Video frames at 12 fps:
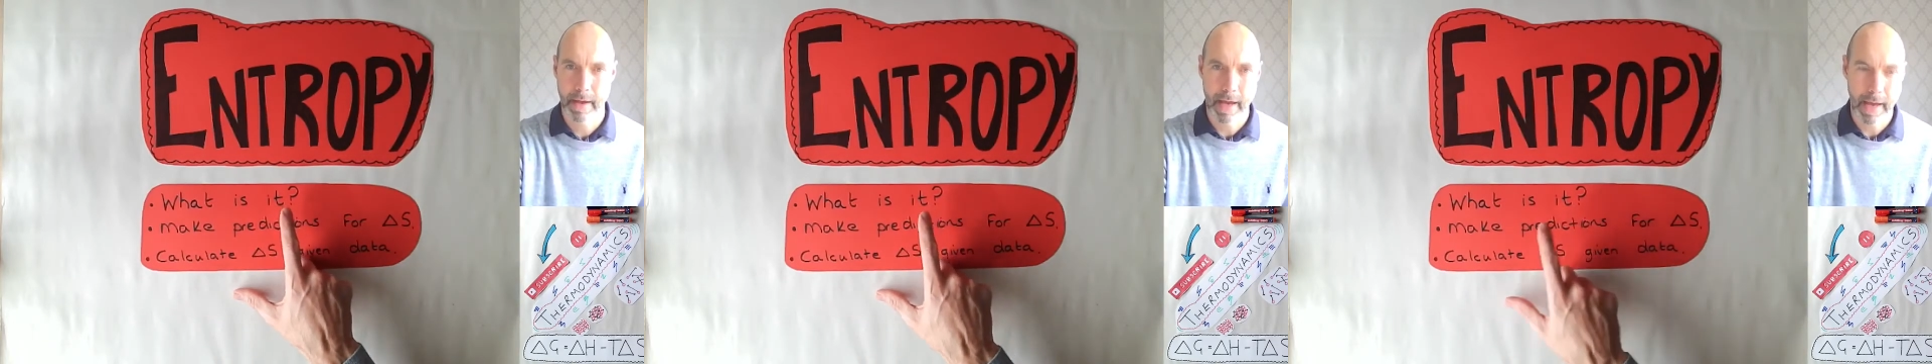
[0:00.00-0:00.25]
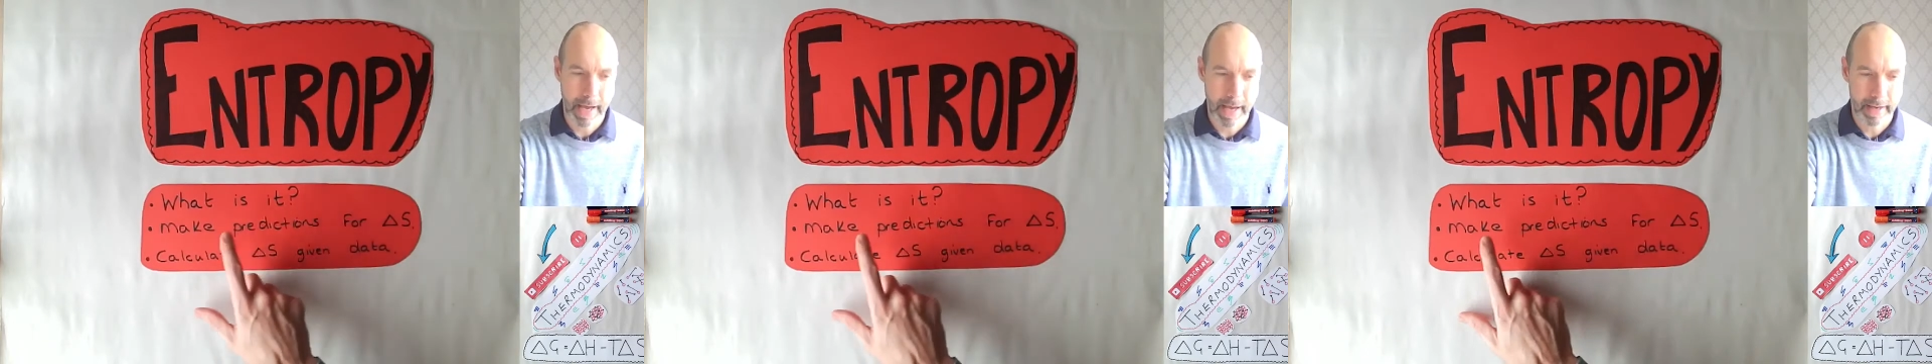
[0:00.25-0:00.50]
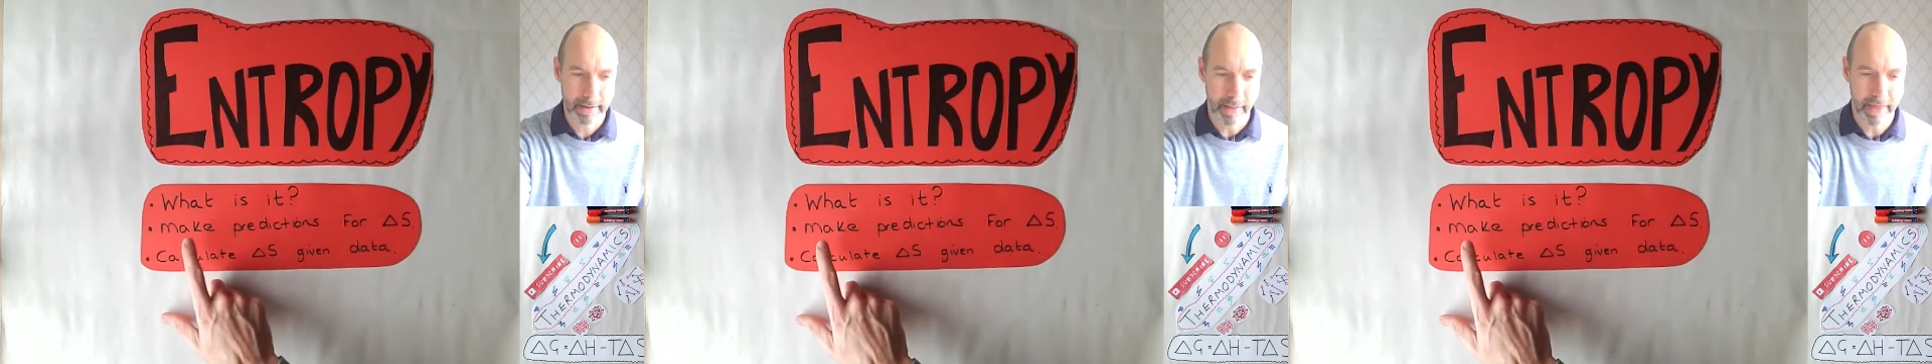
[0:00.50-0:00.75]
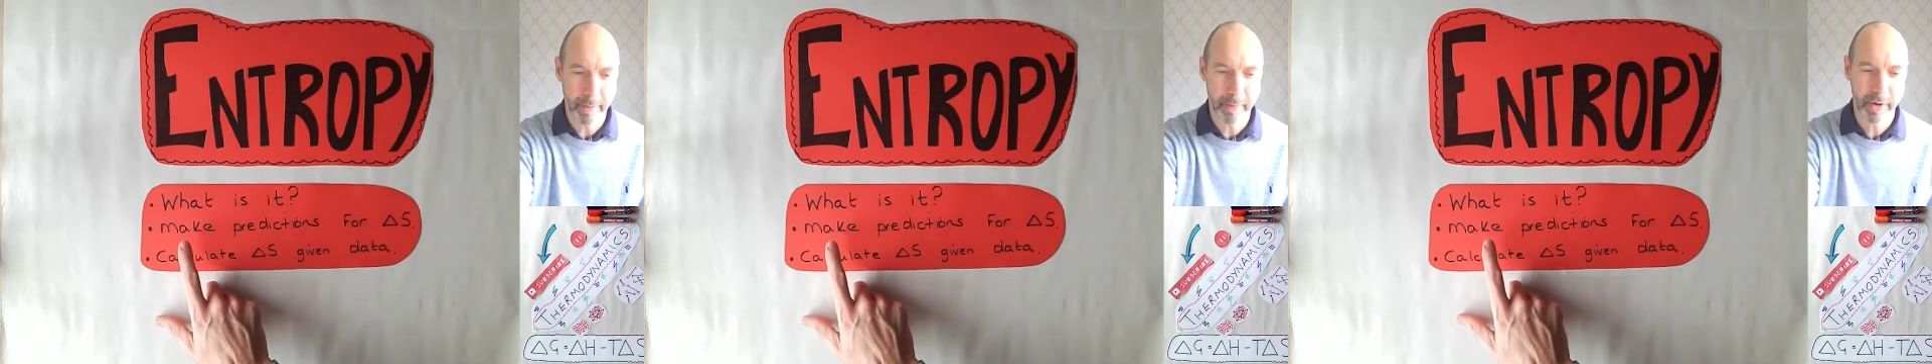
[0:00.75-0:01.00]
and
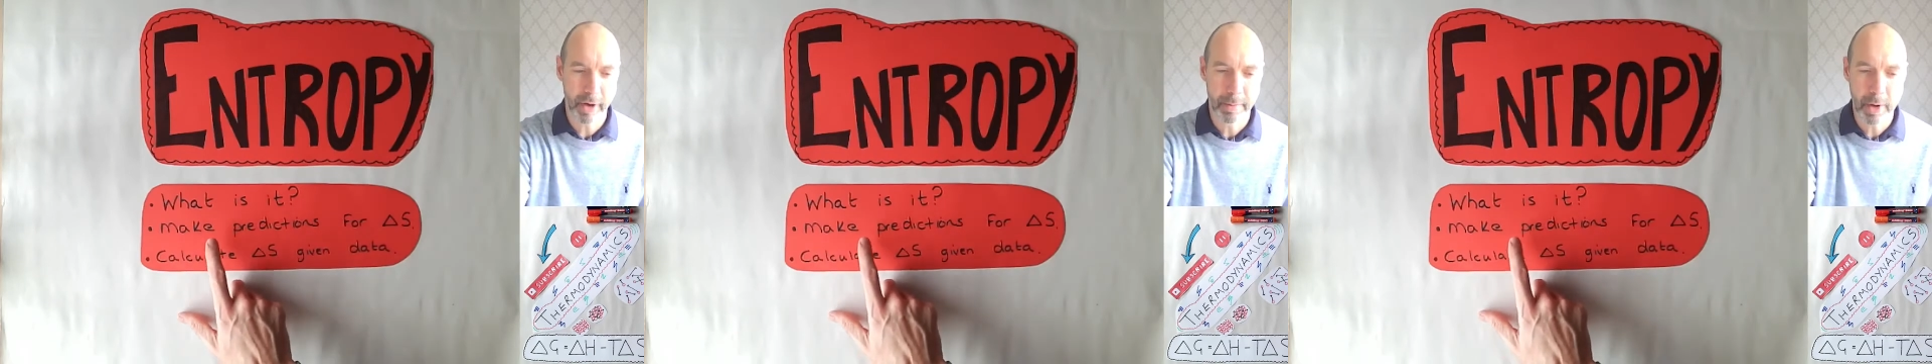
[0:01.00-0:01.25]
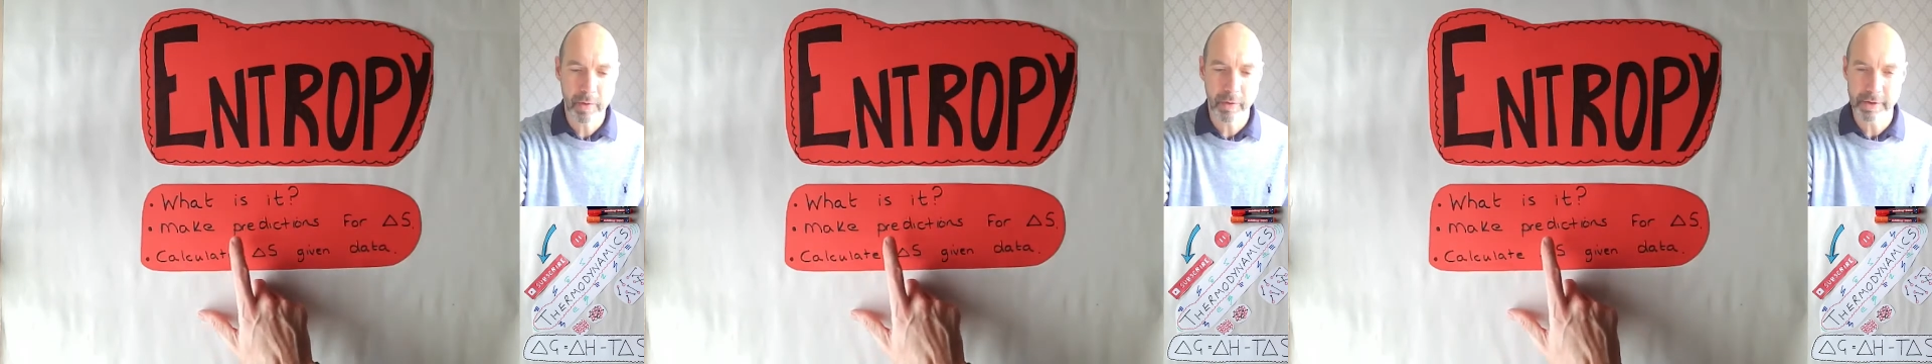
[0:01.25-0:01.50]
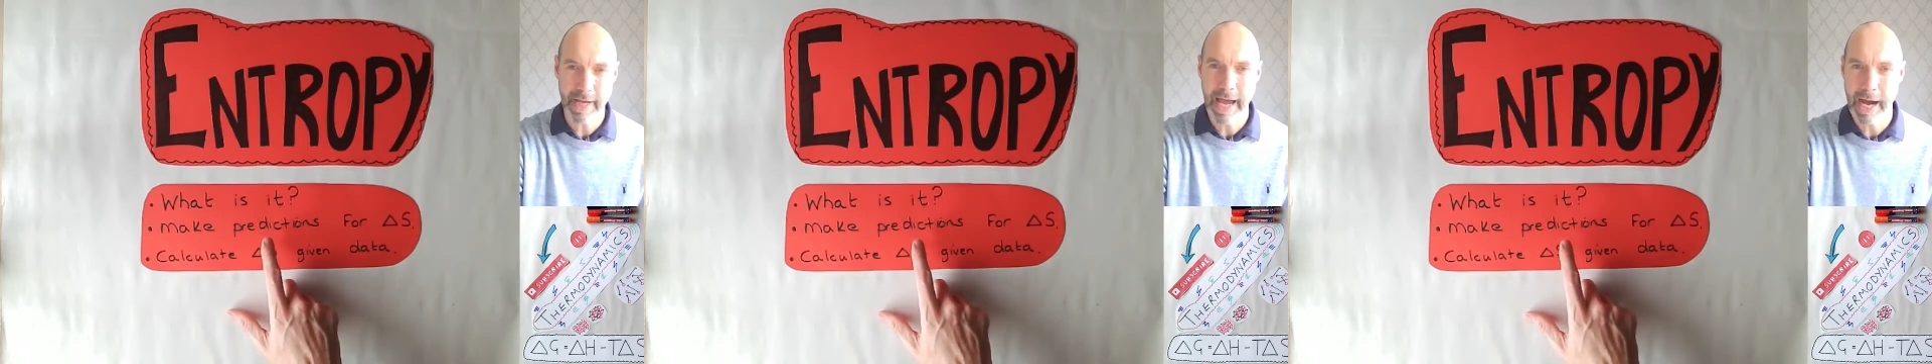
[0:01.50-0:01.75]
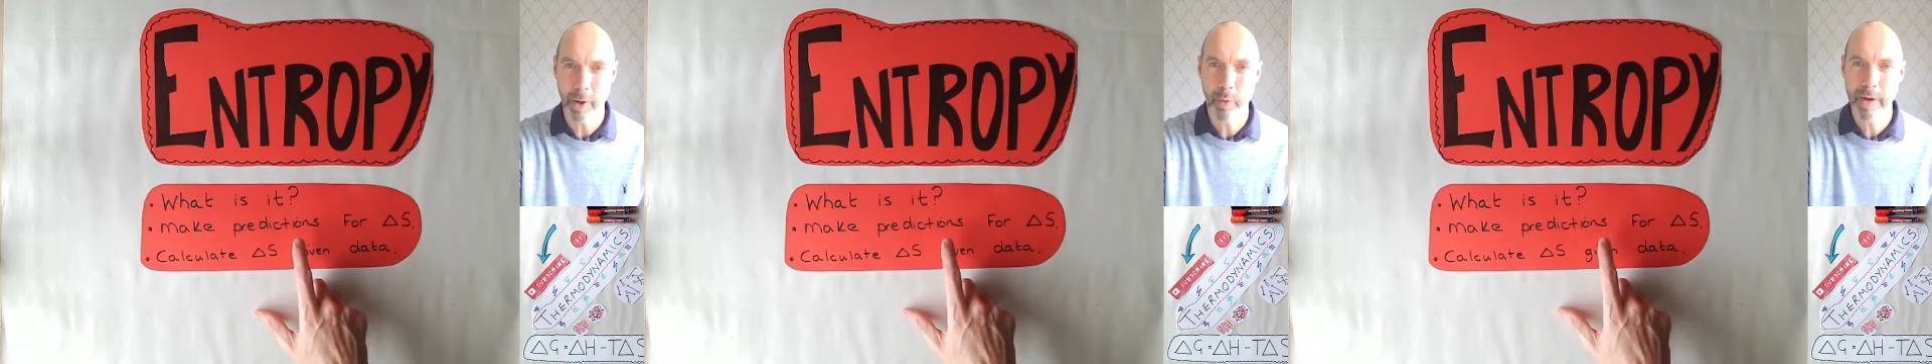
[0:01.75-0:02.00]
then we're going to move on to
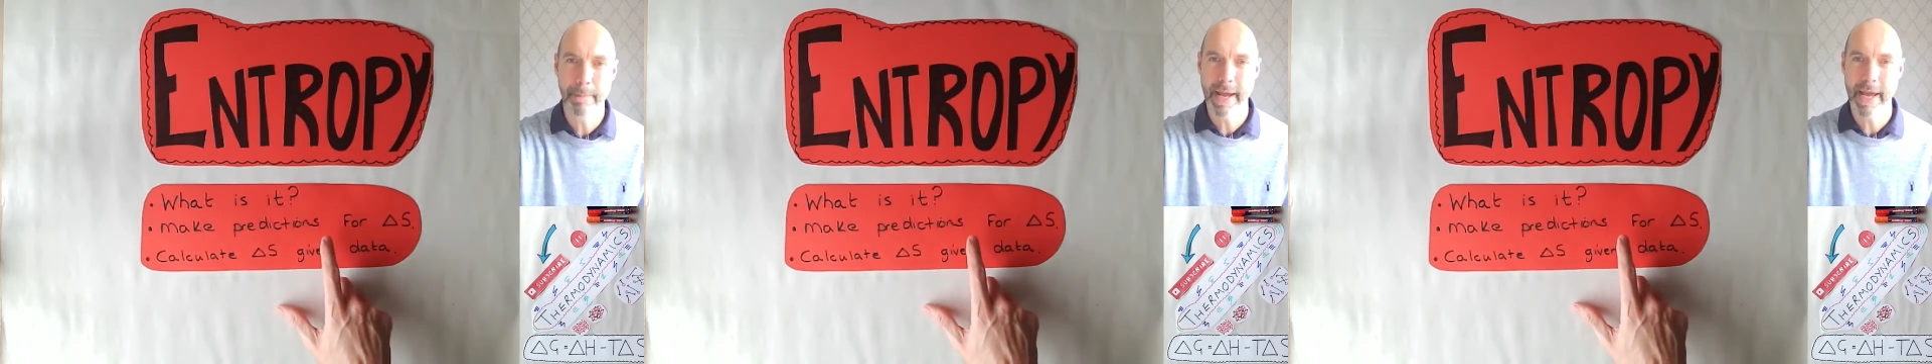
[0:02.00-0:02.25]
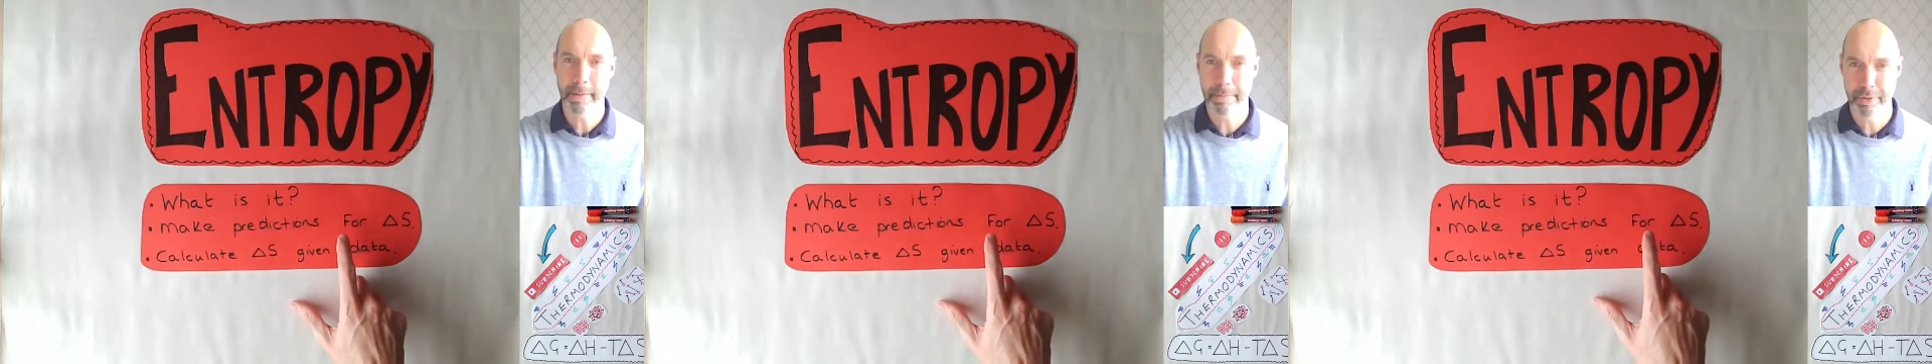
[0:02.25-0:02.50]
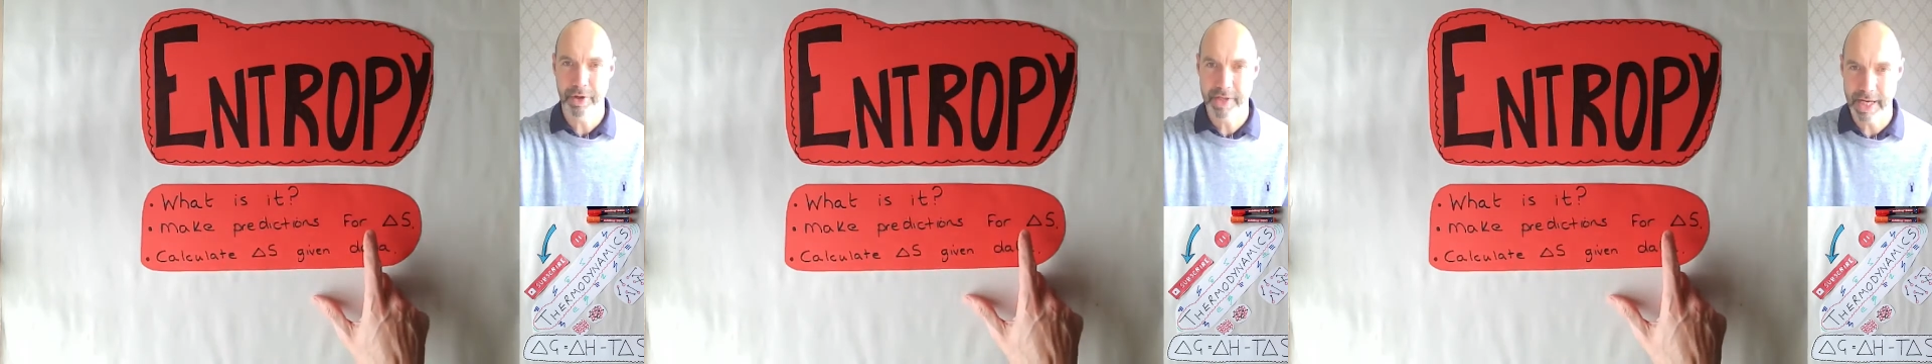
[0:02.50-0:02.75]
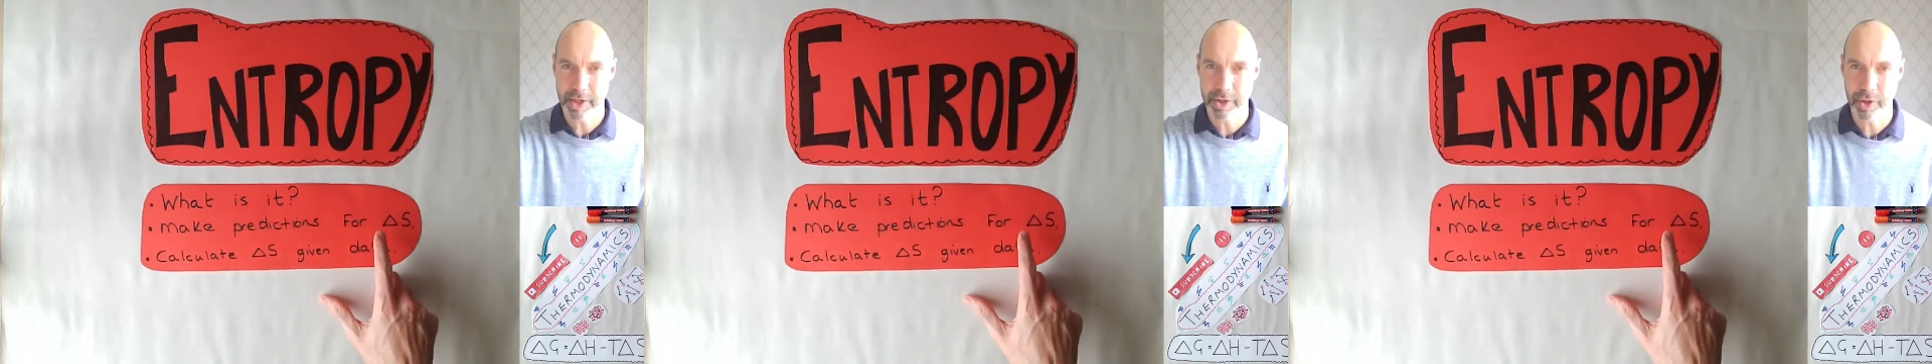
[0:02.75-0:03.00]
how we make
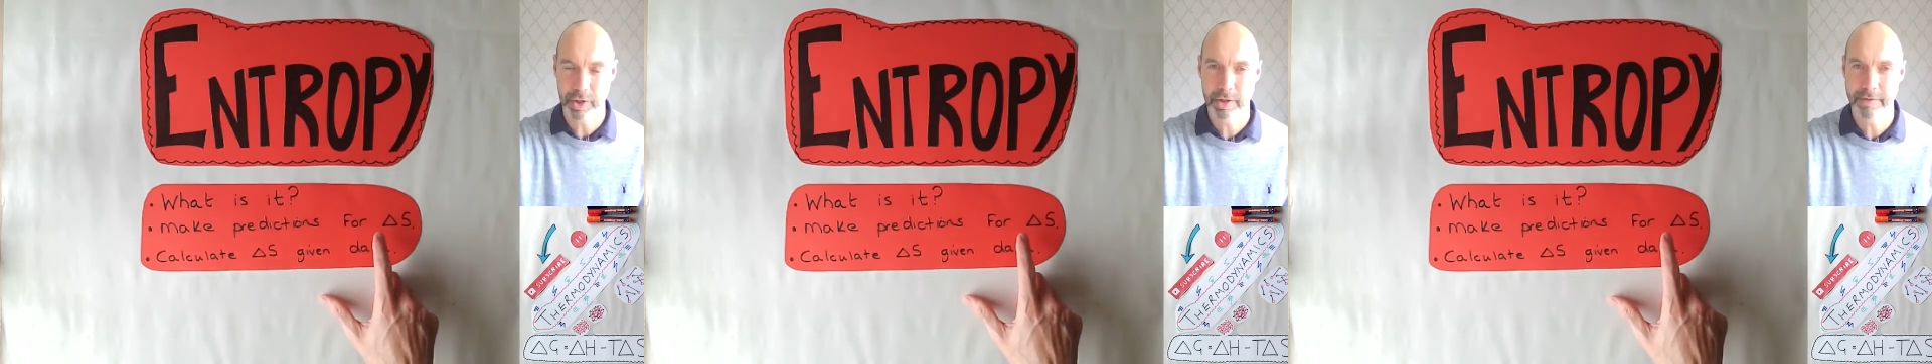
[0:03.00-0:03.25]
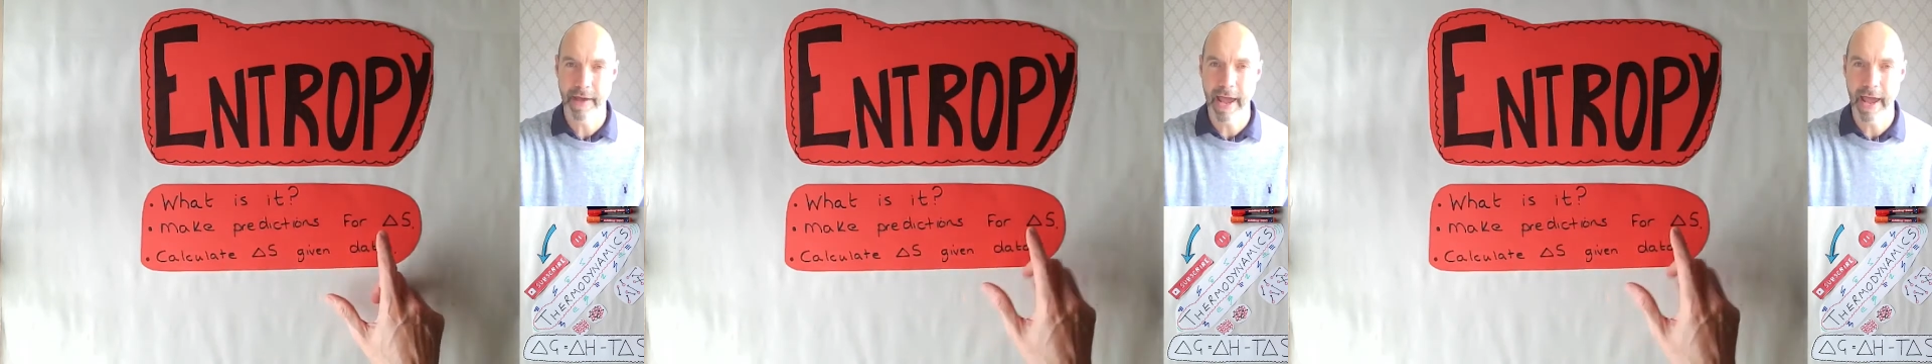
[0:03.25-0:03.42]
predictions for